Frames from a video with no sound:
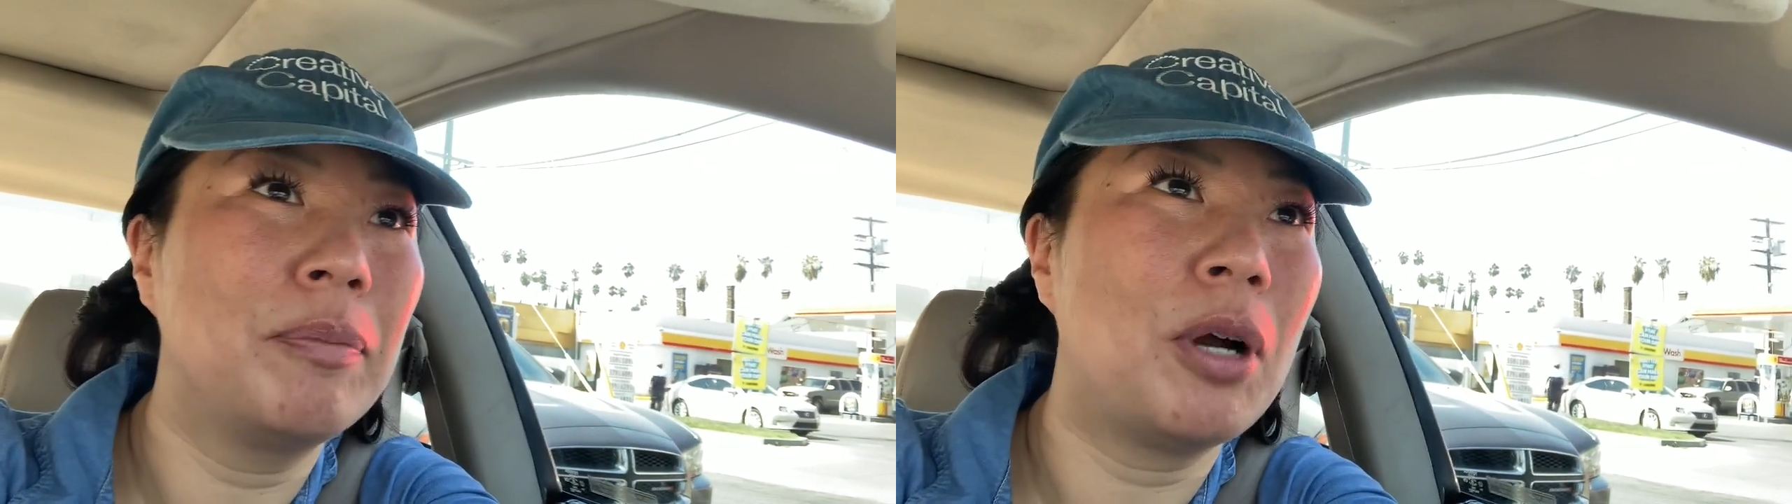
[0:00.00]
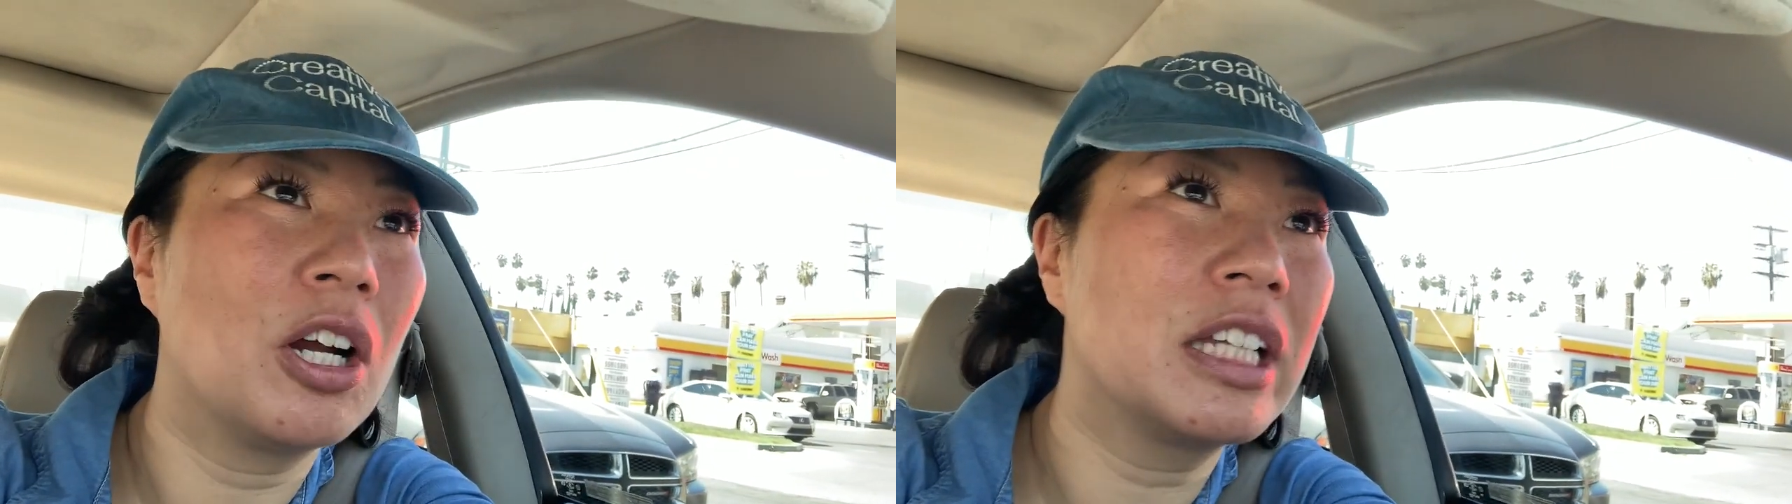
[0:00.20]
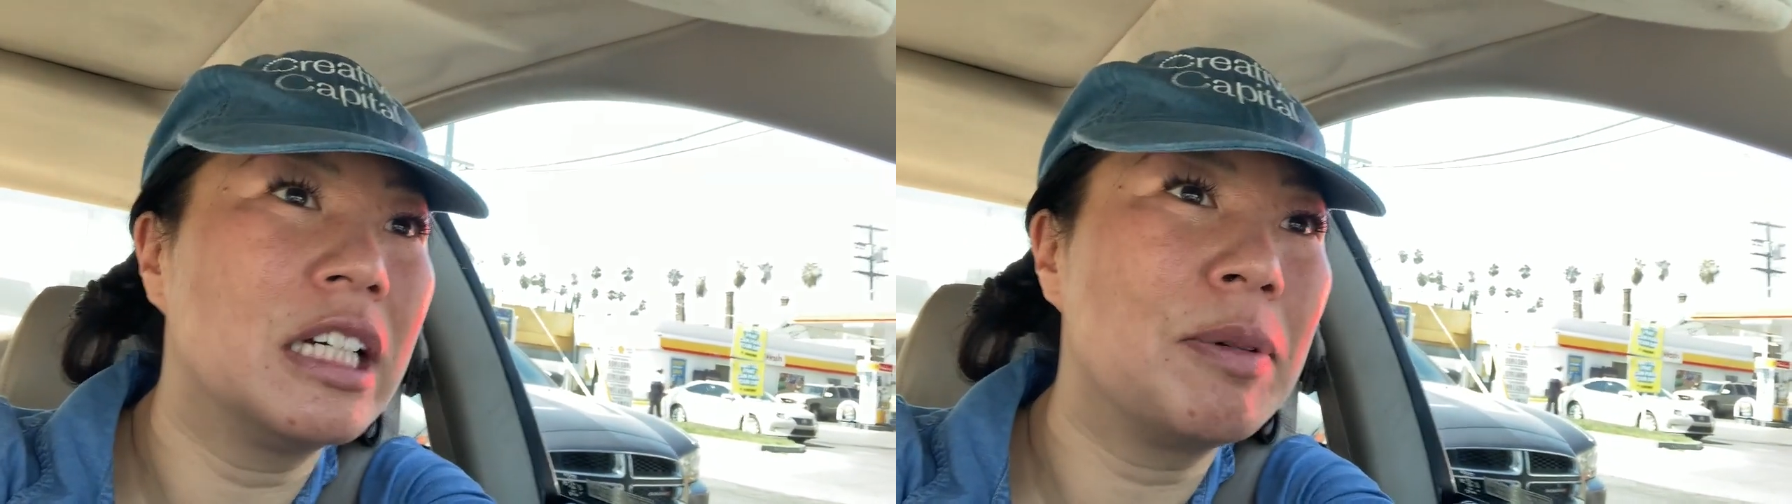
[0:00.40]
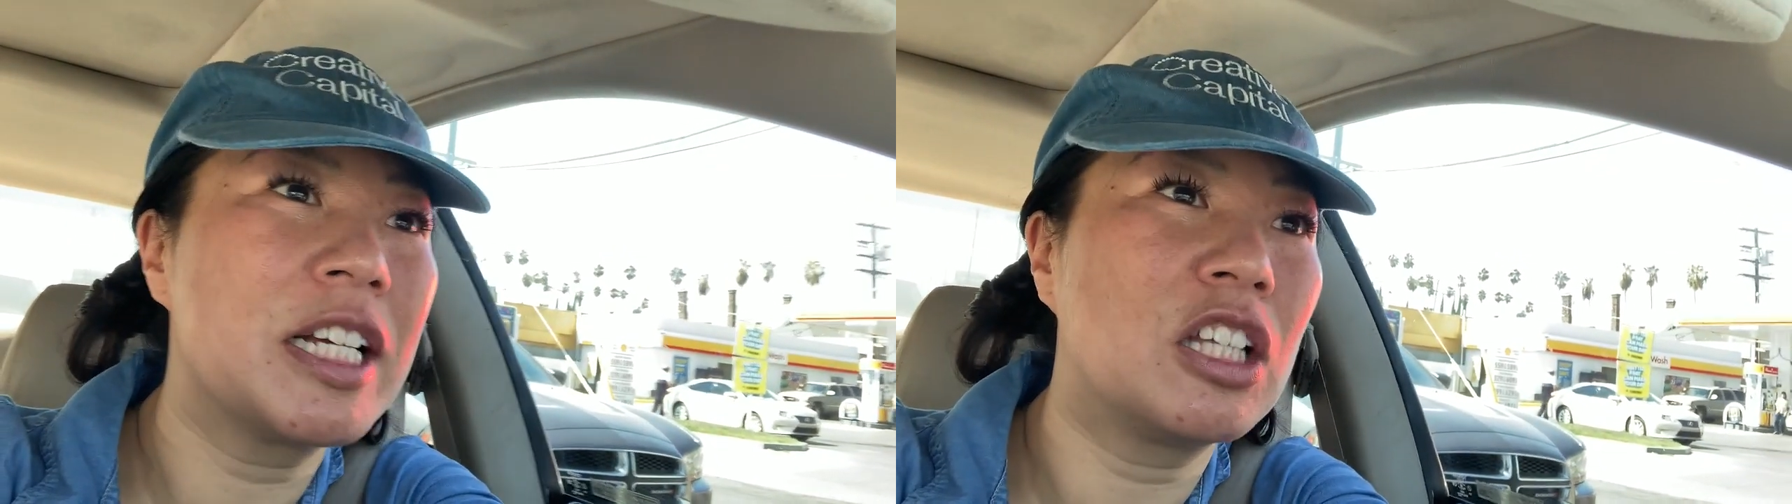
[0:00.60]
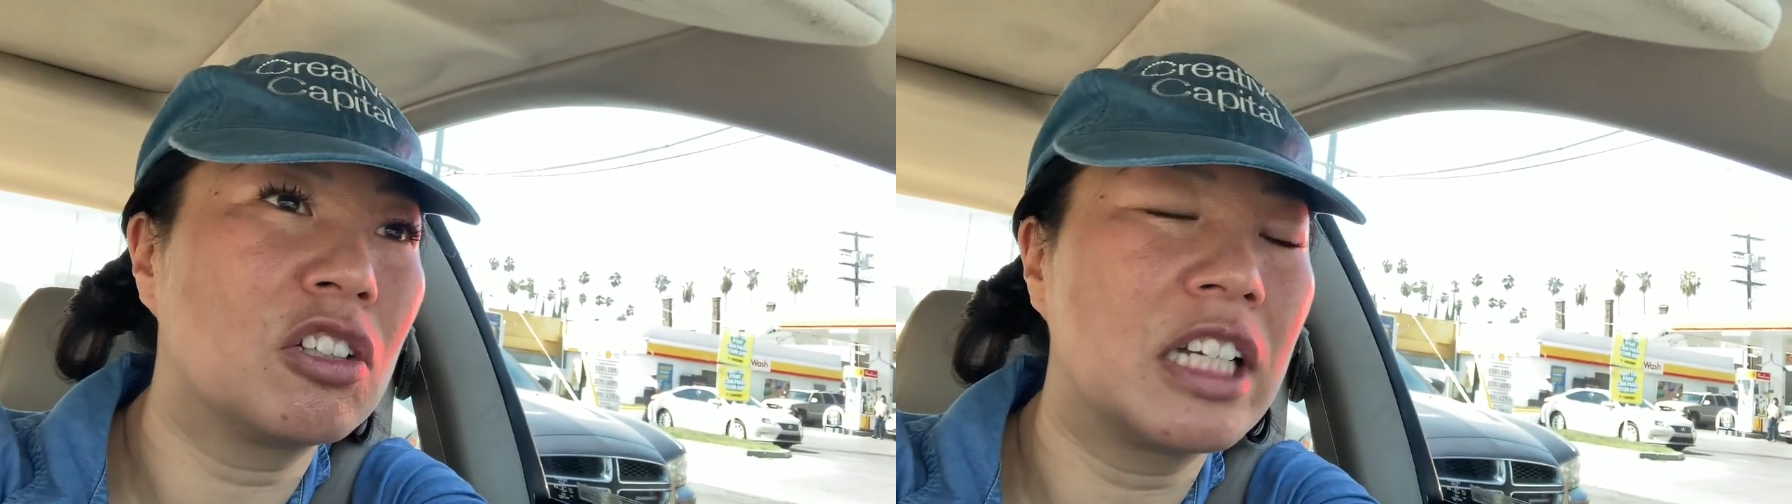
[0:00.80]
park there
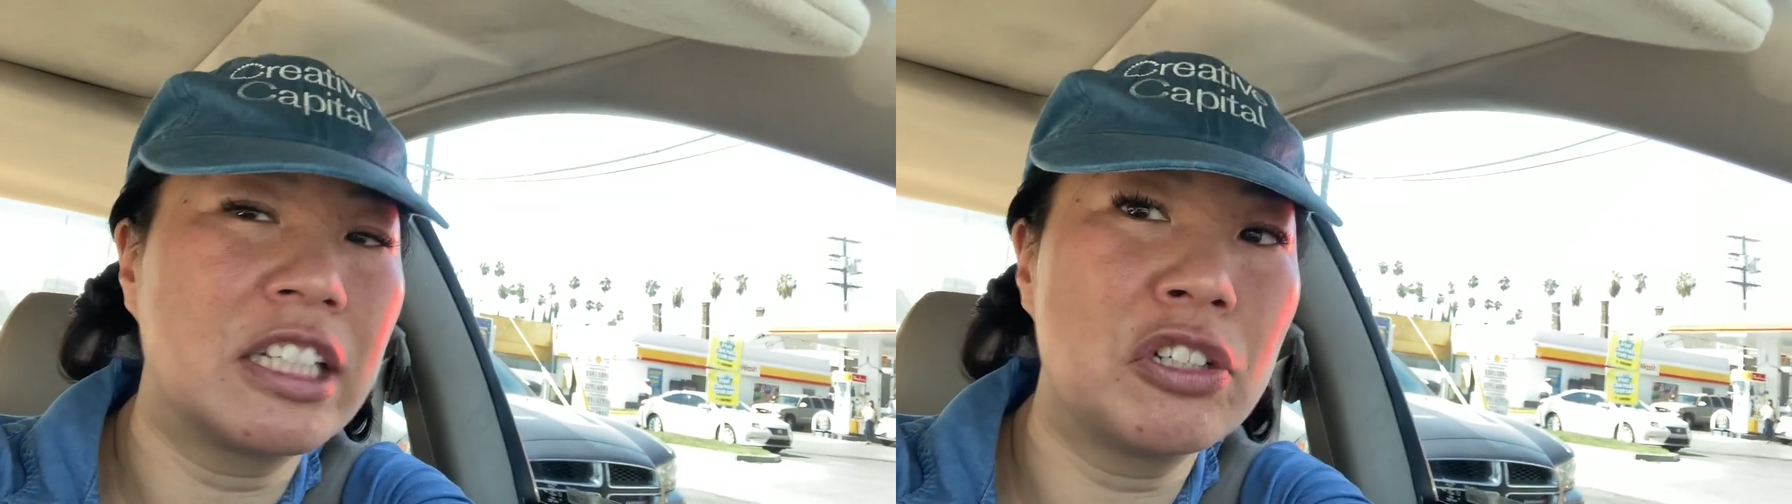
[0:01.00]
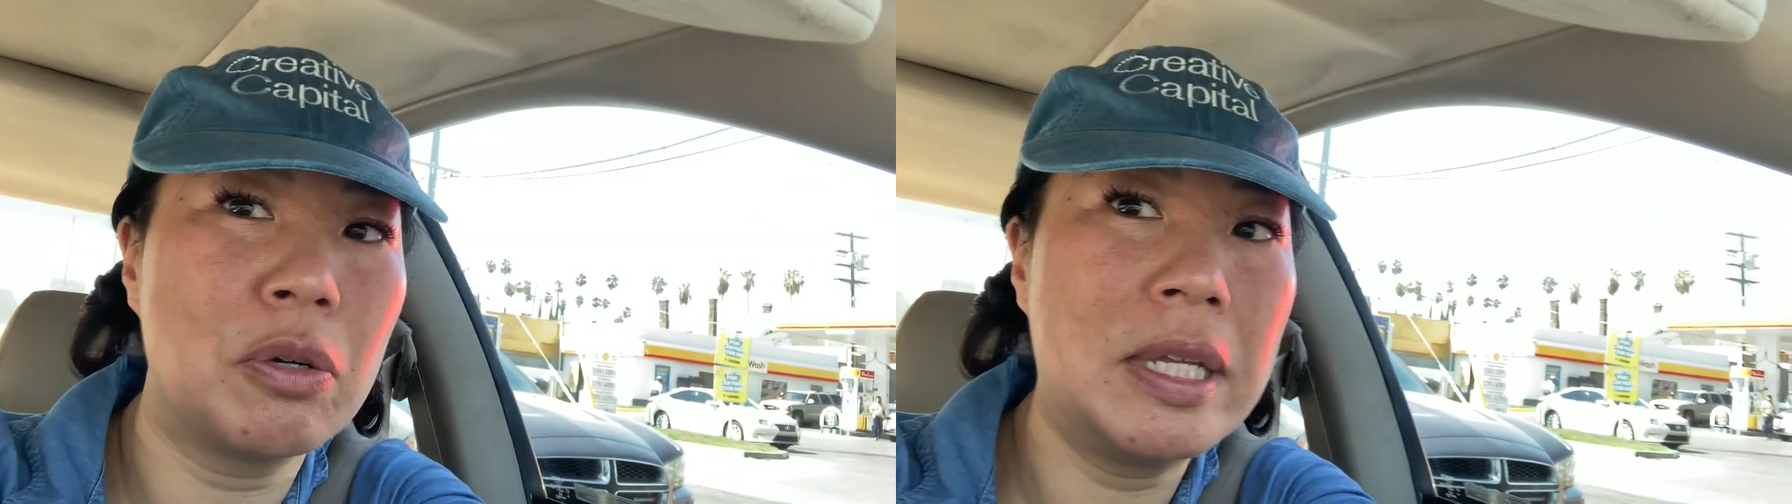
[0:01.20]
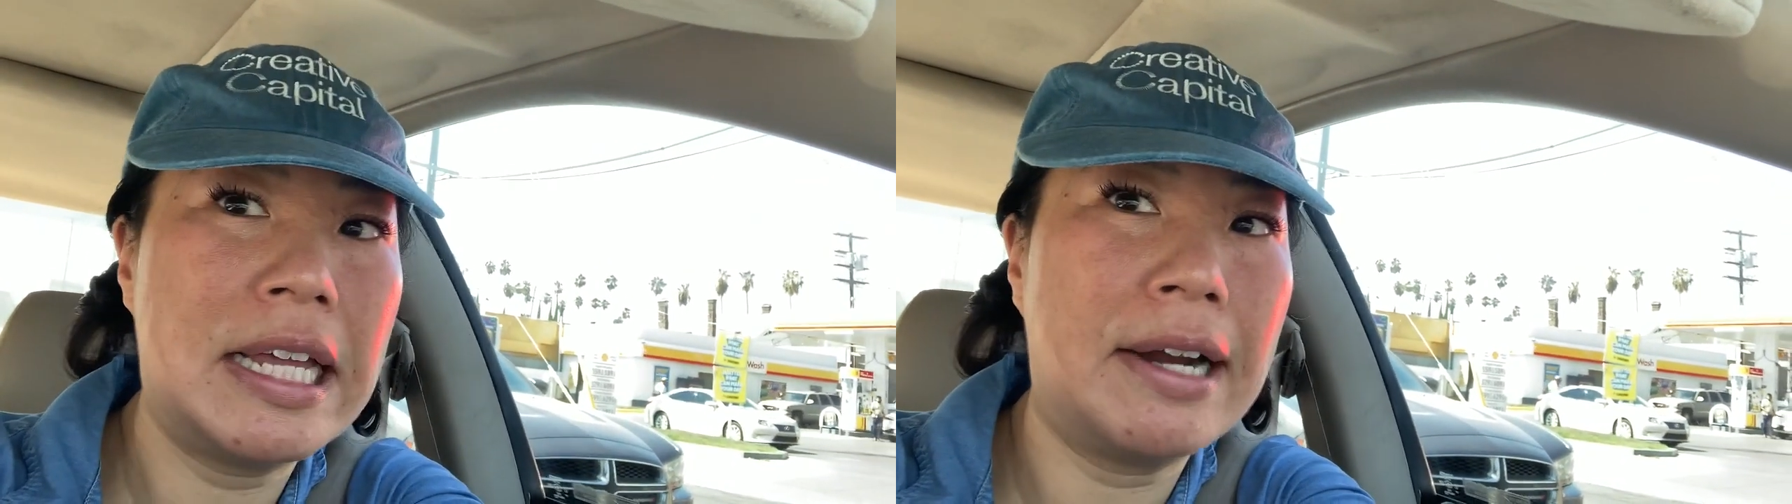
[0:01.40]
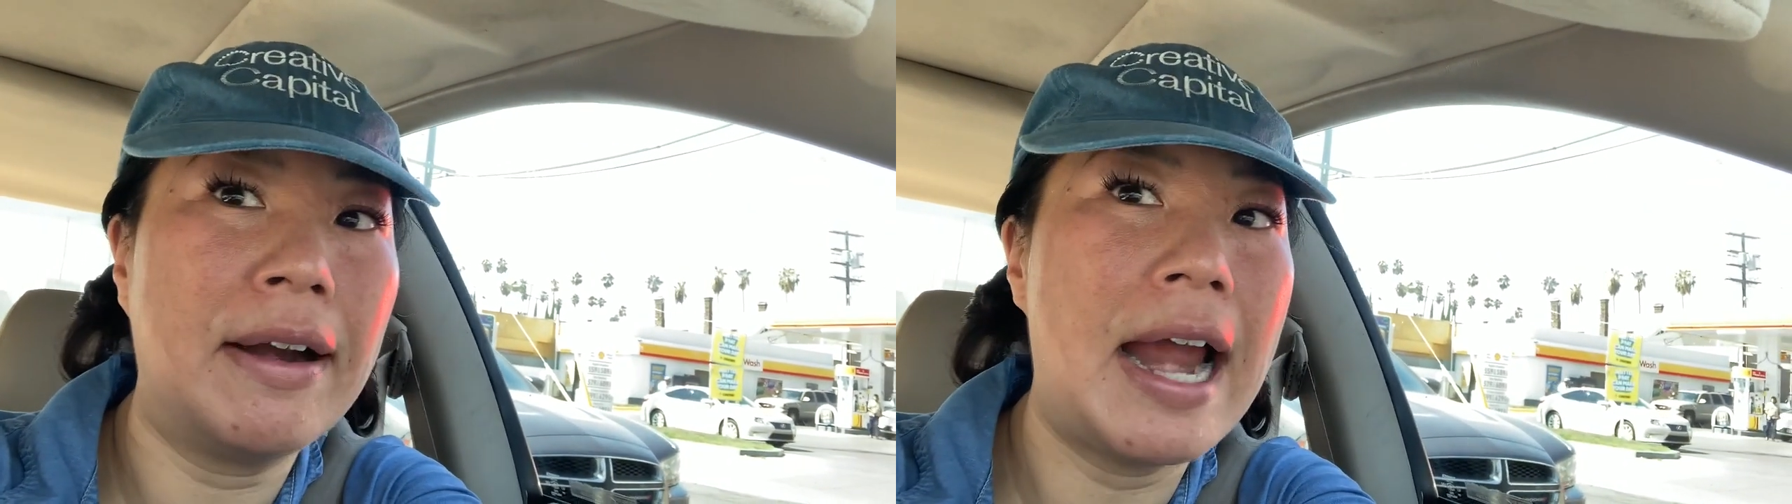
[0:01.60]
because it looks like there's no one there,